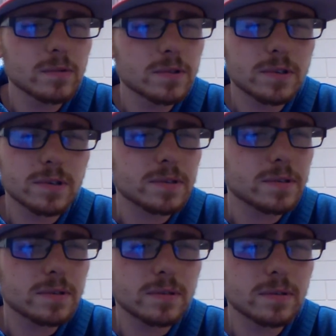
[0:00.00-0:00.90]

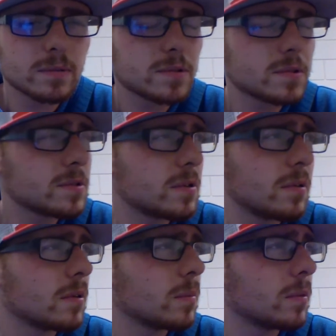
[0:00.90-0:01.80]
just
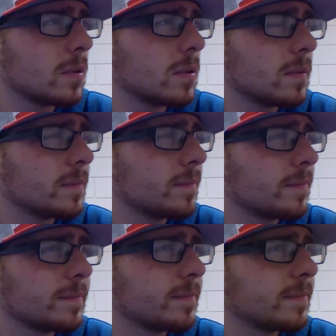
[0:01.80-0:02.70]
horrible.
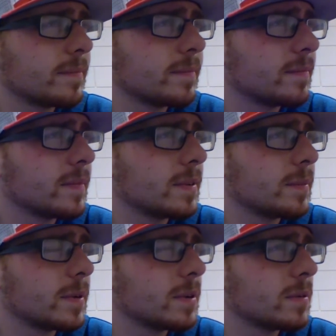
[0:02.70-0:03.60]
I
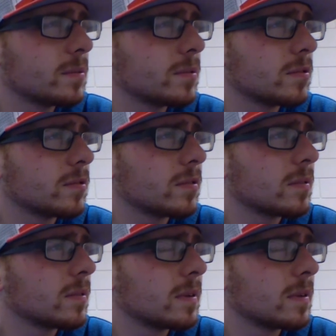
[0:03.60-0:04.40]
mean, it was